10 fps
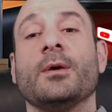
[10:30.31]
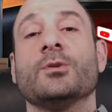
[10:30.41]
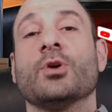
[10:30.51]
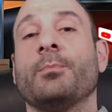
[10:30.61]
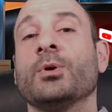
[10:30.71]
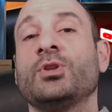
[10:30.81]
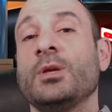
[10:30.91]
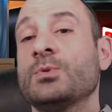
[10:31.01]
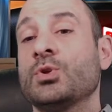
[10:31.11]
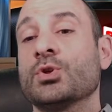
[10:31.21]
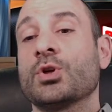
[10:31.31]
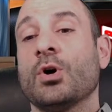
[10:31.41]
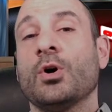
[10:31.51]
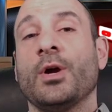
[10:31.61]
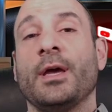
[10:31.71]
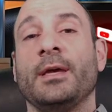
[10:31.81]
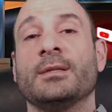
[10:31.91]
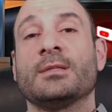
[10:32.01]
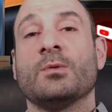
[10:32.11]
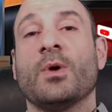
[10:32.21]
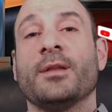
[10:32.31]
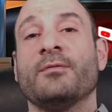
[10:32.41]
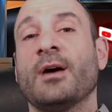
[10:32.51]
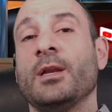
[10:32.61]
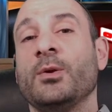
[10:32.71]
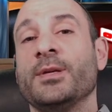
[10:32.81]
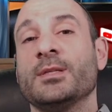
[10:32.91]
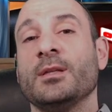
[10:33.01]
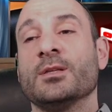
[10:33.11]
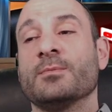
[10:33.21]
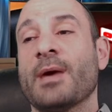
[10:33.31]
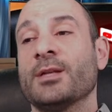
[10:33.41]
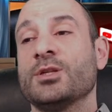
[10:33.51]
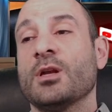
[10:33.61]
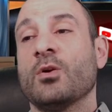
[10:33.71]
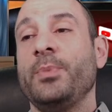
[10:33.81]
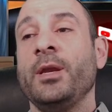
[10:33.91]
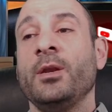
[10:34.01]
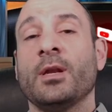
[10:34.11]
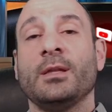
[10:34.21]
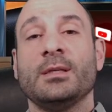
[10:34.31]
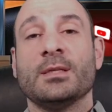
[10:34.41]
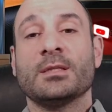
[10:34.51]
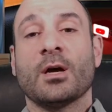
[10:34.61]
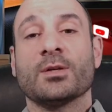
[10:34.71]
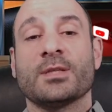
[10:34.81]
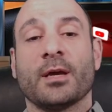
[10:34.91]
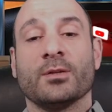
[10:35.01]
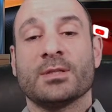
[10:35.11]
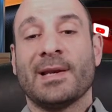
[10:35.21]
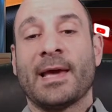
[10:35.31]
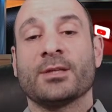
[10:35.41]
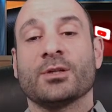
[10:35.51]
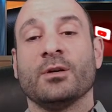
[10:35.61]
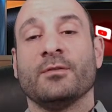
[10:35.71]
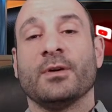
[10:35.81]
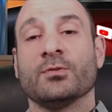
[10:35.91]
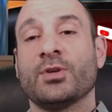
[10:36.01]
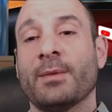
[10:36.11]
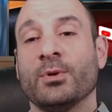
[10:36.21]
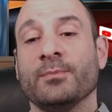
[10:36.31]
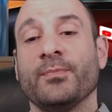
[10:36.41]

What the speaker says: So both teams to score is where the value is in this match, in our opinion, and this is our second selection of our treble.